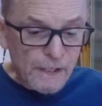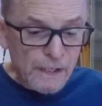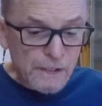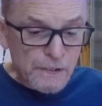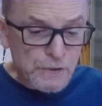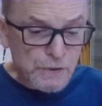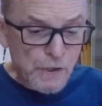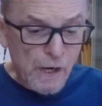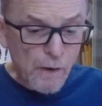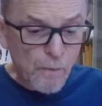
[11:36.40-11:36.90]

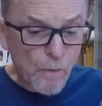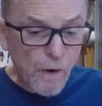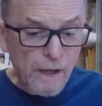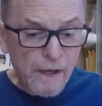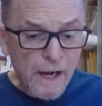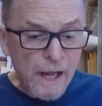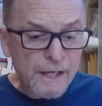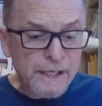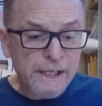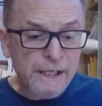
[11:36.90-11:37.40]
so I
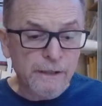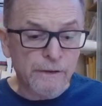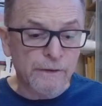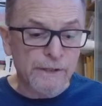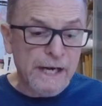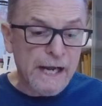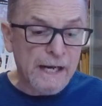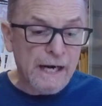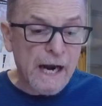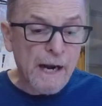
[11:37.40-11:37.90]
went on the
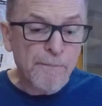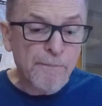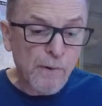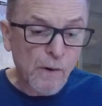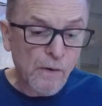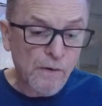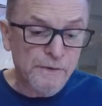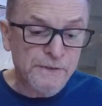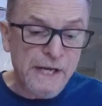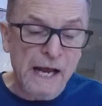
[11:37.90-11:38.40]
internet, I
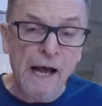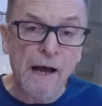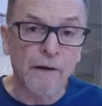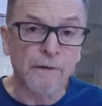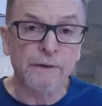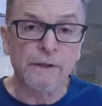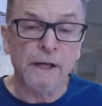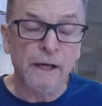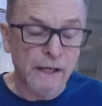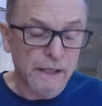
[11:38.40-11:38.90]
pulled
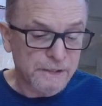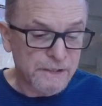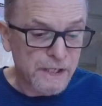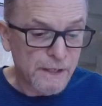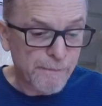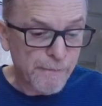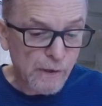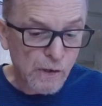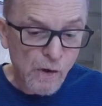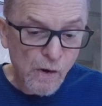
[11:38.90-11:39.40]
down a
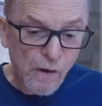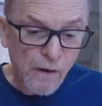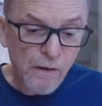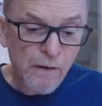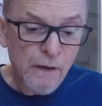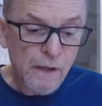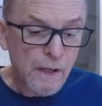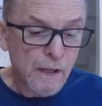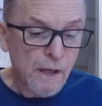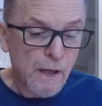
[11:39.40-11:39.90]

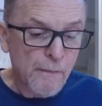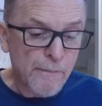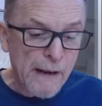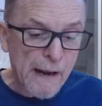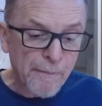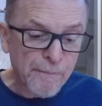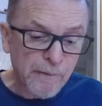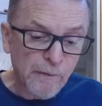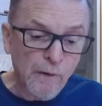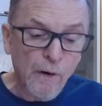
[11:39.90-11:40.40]
typical
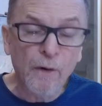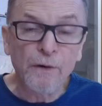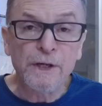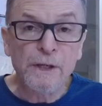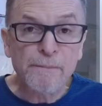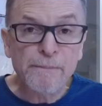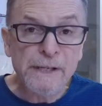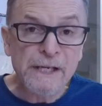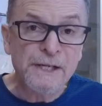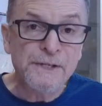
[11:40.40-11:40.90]

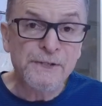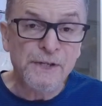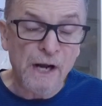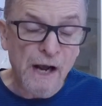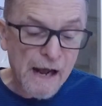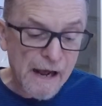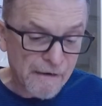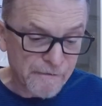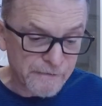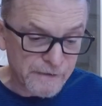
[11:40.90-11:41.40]
pepperoni pizza
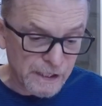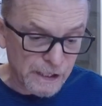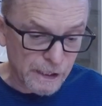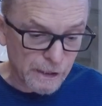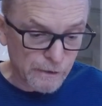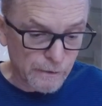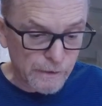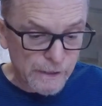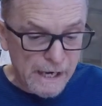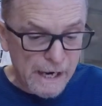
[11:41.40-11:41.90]
off the
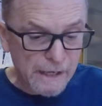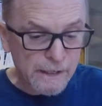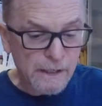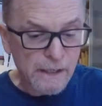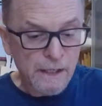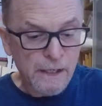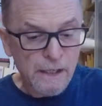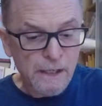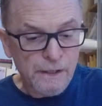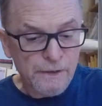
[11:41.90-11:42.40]
internet.
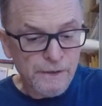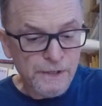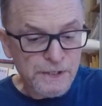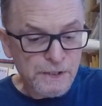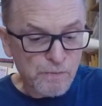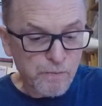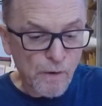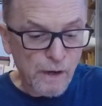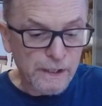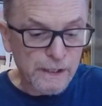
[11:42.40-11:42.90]

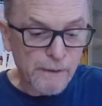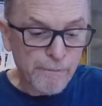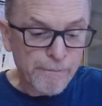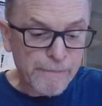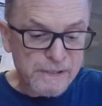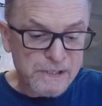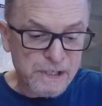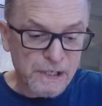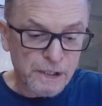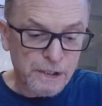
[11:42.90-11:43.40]
This one in
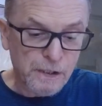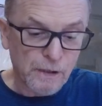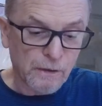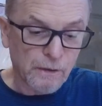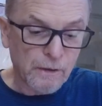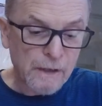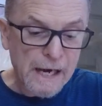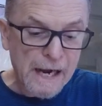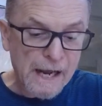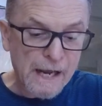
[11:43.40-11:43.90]

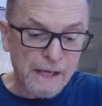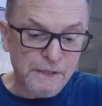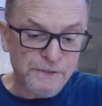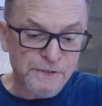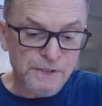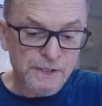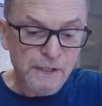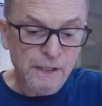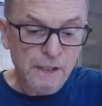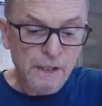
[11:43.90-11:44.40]
particular
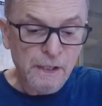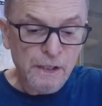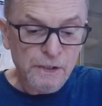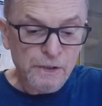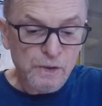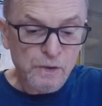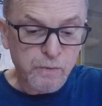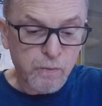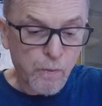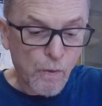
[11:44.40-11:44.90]
has
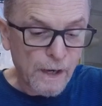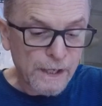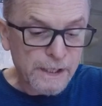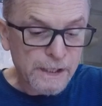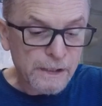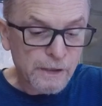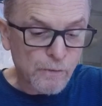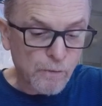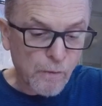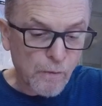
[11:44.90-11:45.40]

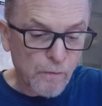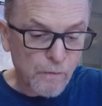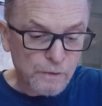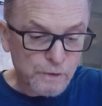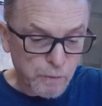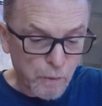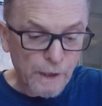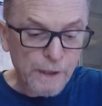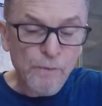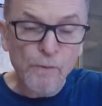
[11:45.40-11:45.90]
twenty,
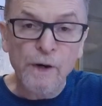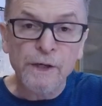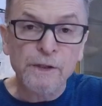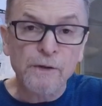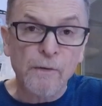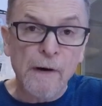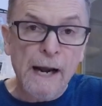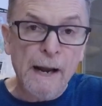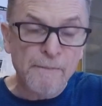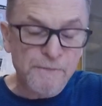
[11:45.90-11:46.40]
twenty-one
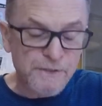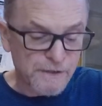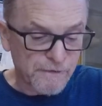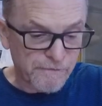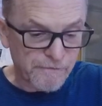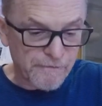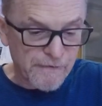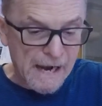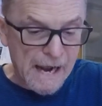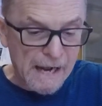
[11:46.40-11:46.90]
grams of
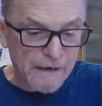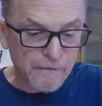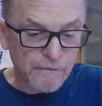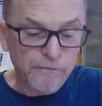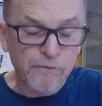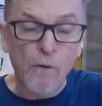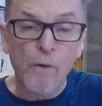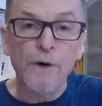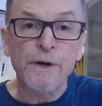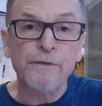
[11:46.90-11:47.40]
fat,
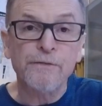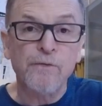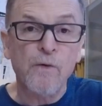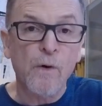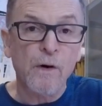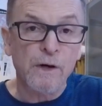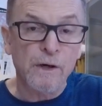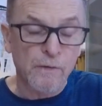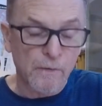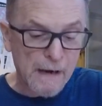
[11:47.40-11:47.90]

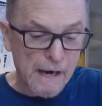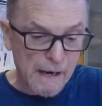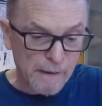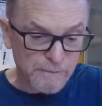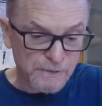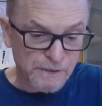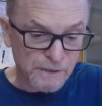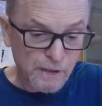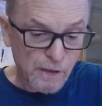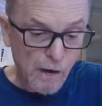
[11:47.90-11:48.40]
forty-four
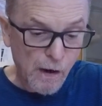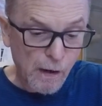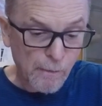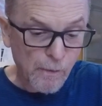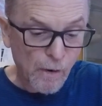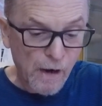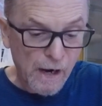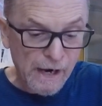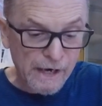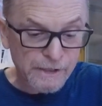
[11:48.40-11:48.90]
grams of
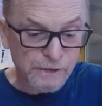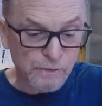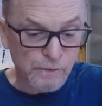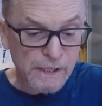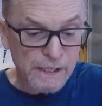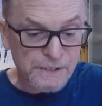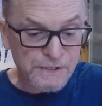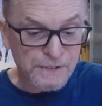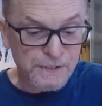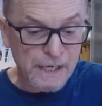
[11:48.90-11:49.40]

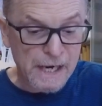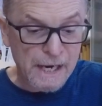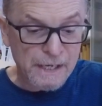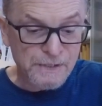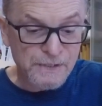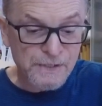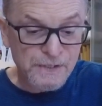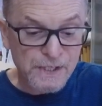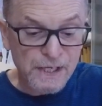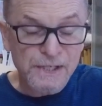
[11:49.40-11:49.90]
carbohydrates,
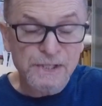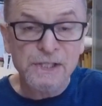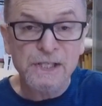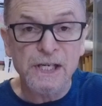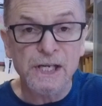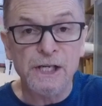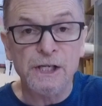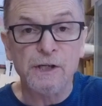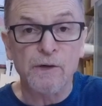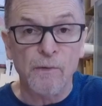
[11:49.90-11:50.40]
and
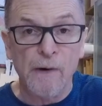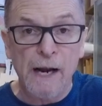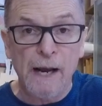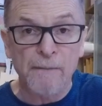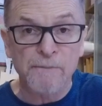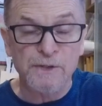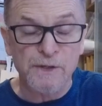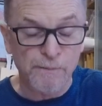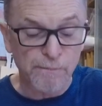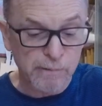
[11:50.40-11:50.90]
sixteen
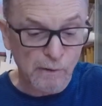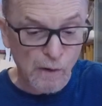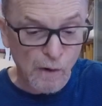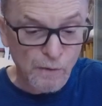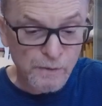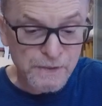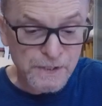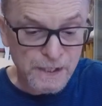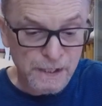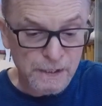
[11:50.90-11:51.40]
grams of
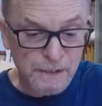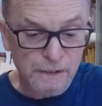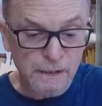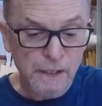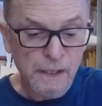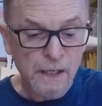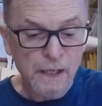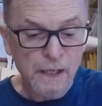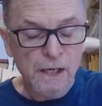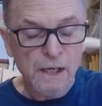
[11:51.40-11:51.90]
protein,
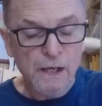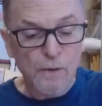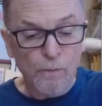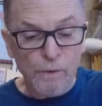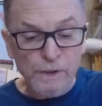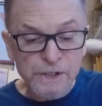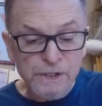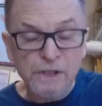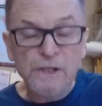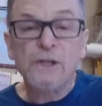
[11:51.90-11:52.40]

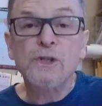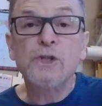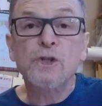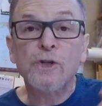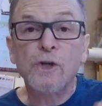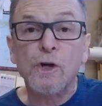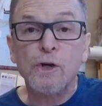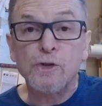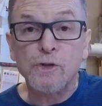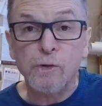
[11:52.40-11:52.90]
which
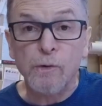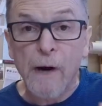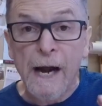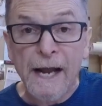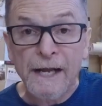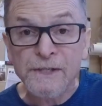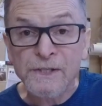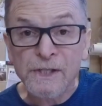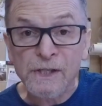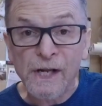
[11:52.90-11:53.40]

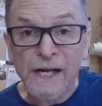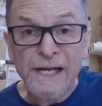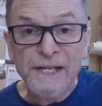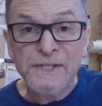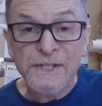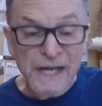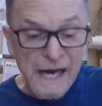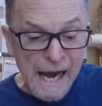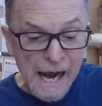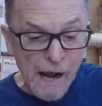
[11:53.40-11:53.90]

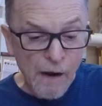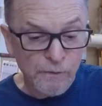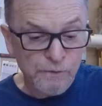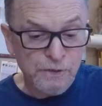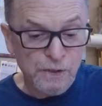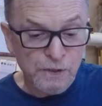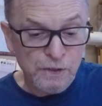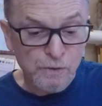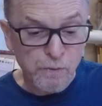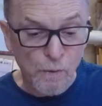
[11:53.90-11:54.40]
translates out
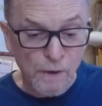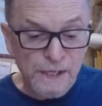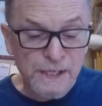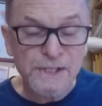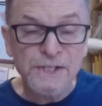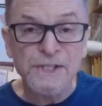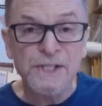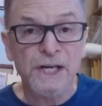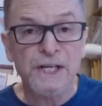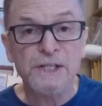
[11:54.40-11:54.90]
to
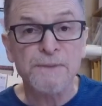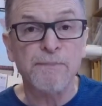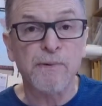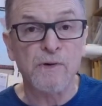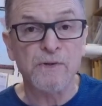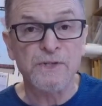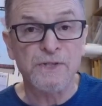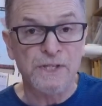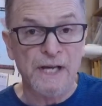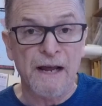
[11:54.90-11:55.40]
twenty-six
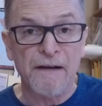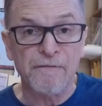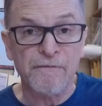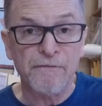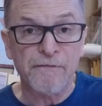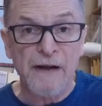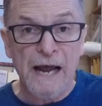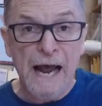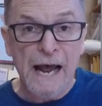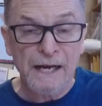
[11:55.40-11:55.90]
percent
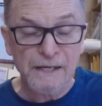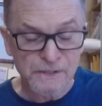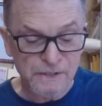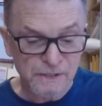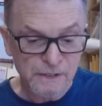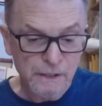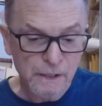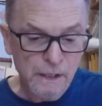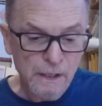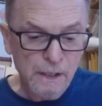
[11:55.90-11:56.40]
fat,
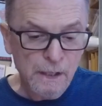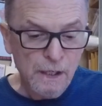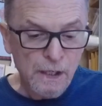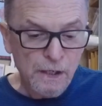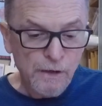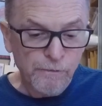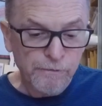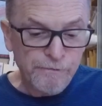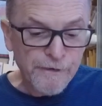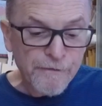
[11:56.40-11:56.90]

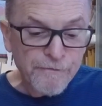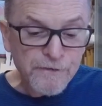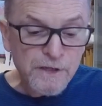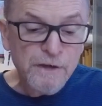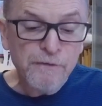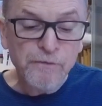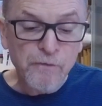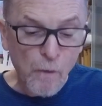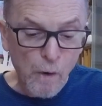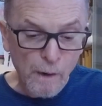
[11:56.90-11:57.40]

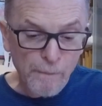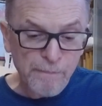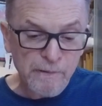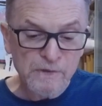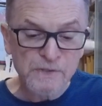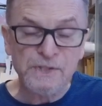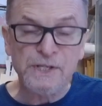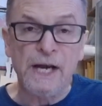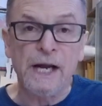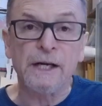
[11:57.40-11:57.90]
fifty-four
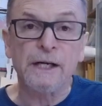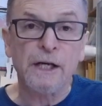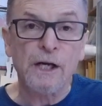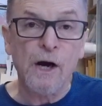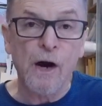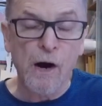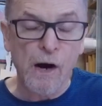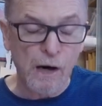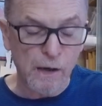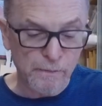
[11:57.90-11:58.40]
percent
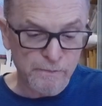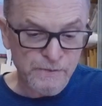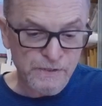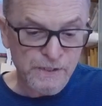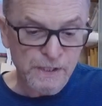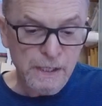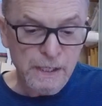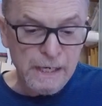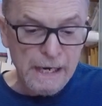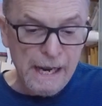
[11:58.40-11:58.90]

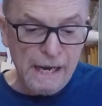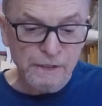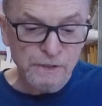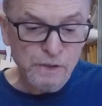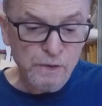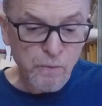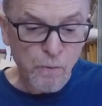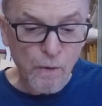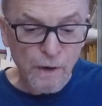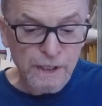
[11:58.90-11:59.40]
carbs, and
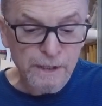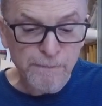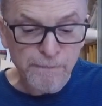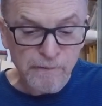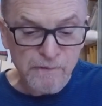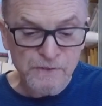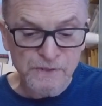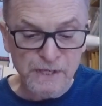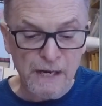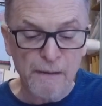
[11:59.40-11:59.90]
twenty
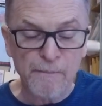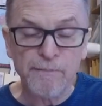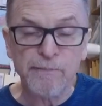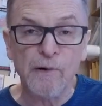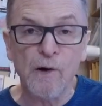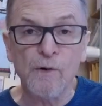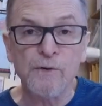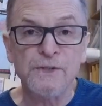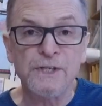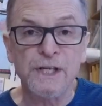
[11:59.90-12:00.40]
percent
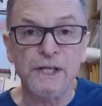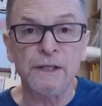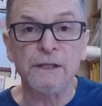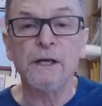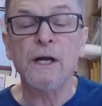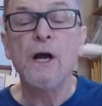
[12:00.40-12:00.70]
protein,